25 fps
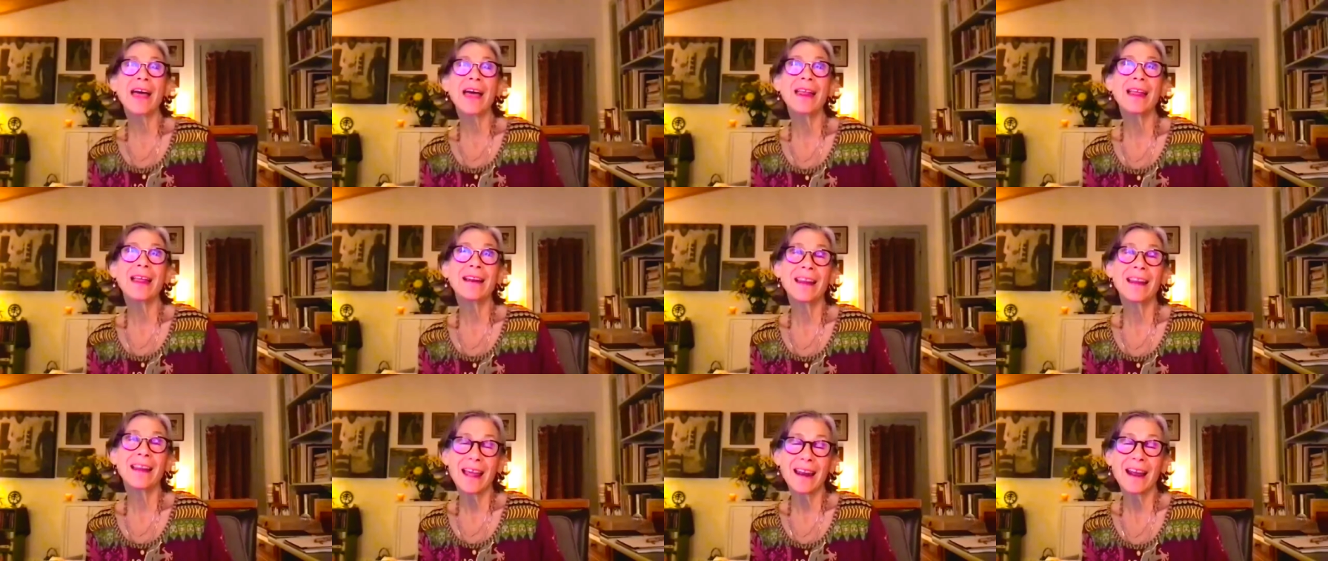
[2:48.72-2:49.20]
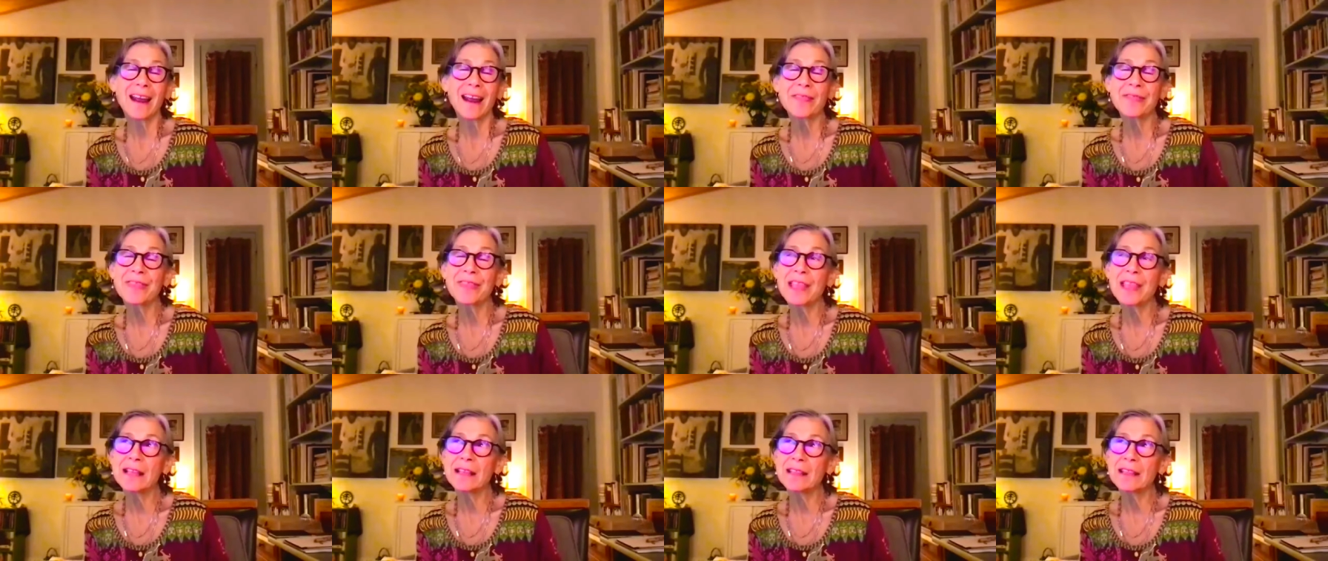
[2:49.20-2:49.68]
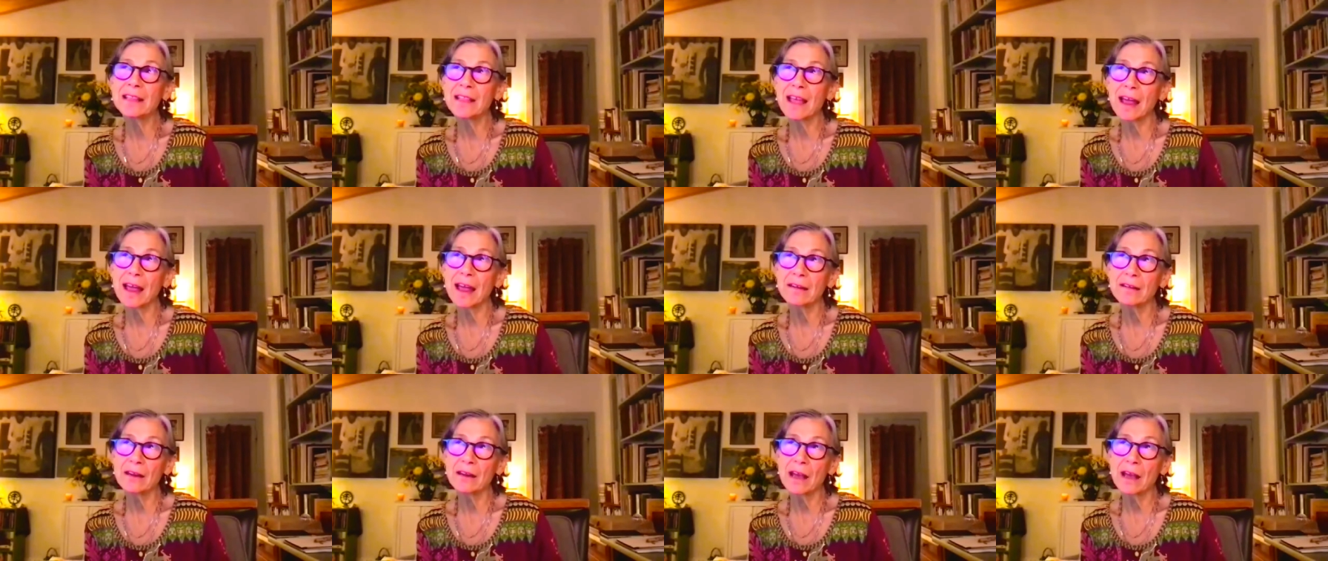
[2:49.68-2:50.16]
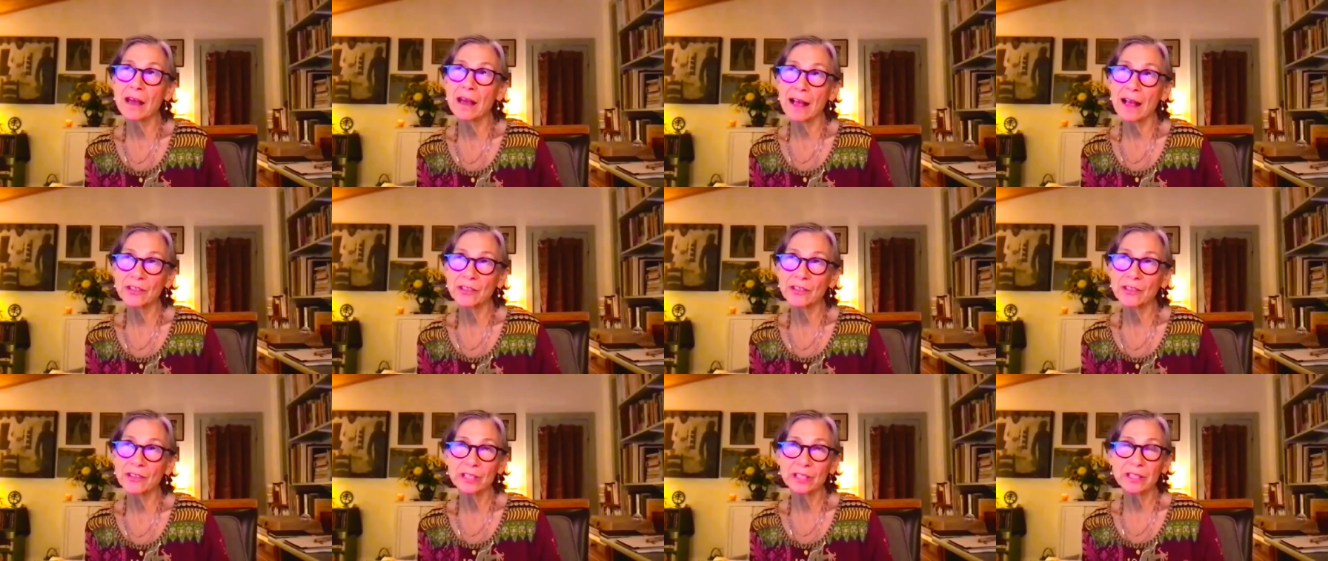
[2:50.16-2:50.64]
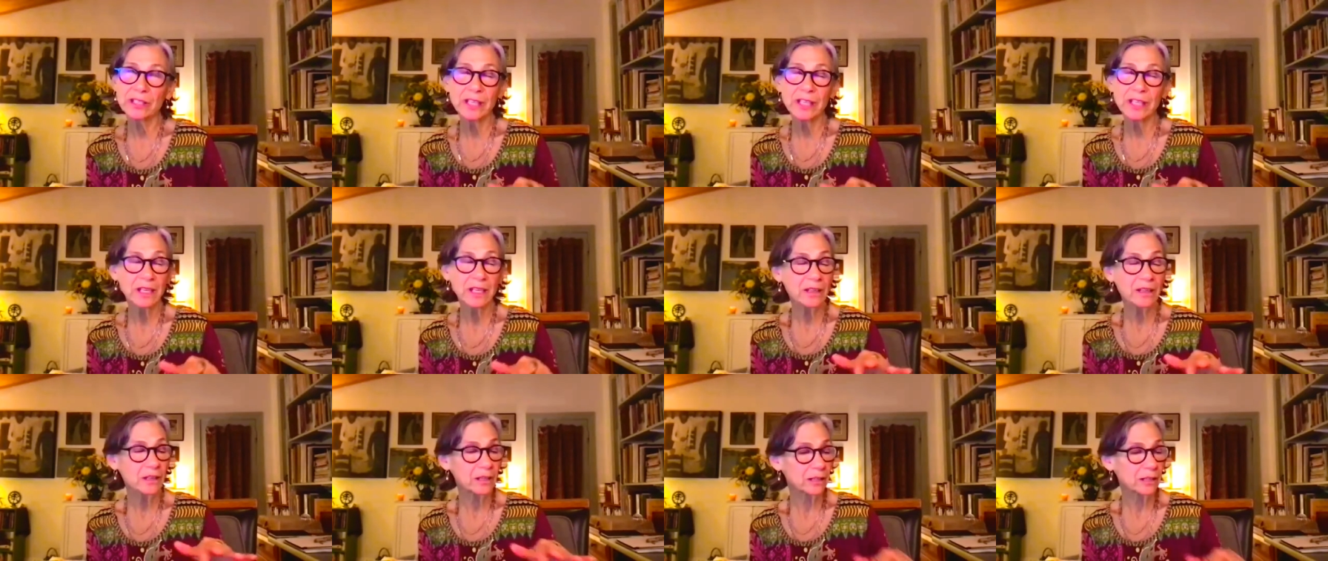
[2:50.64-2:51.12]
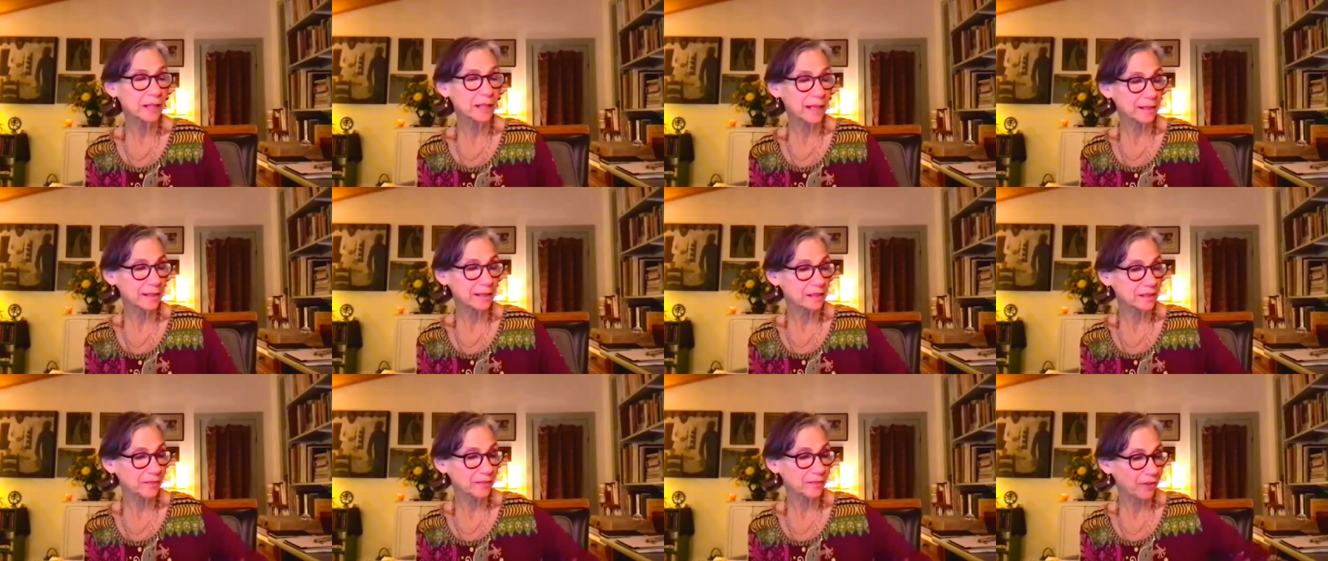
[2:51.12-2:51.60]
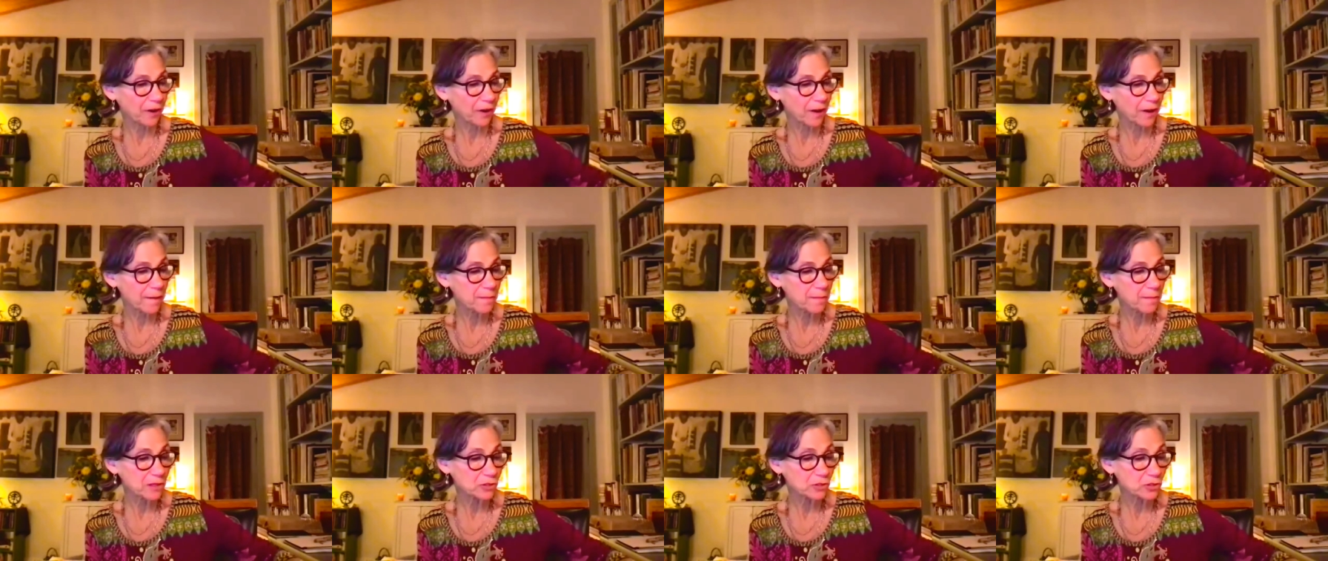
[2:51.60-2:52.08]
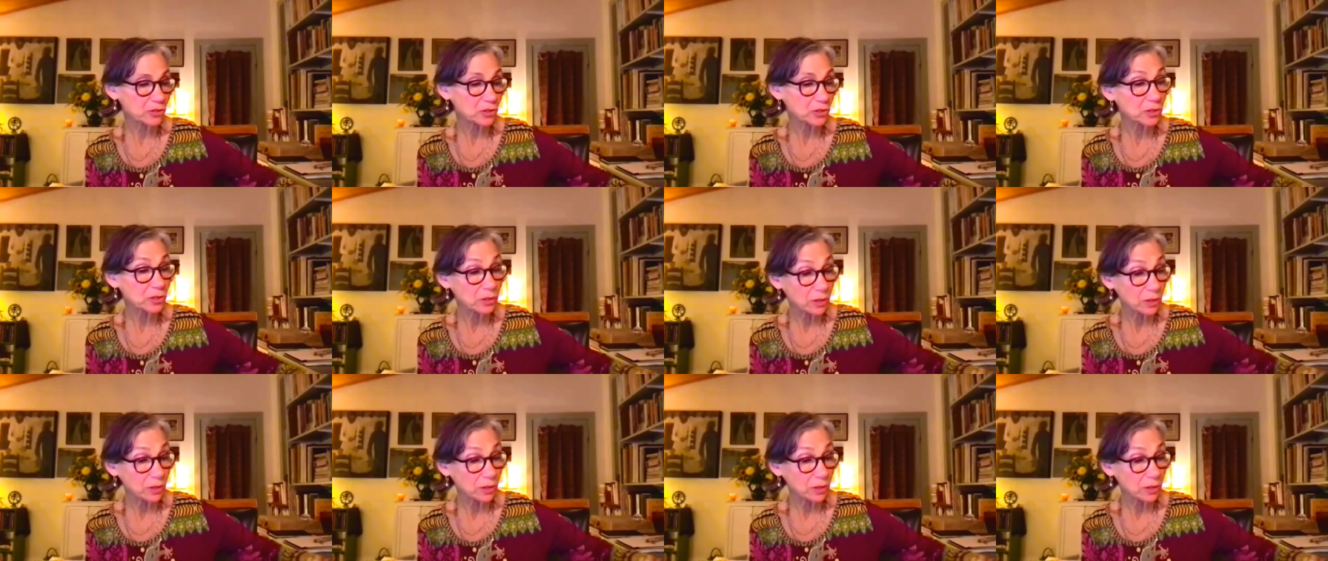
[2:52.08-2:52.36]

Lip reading: And I think that actually clicks very much.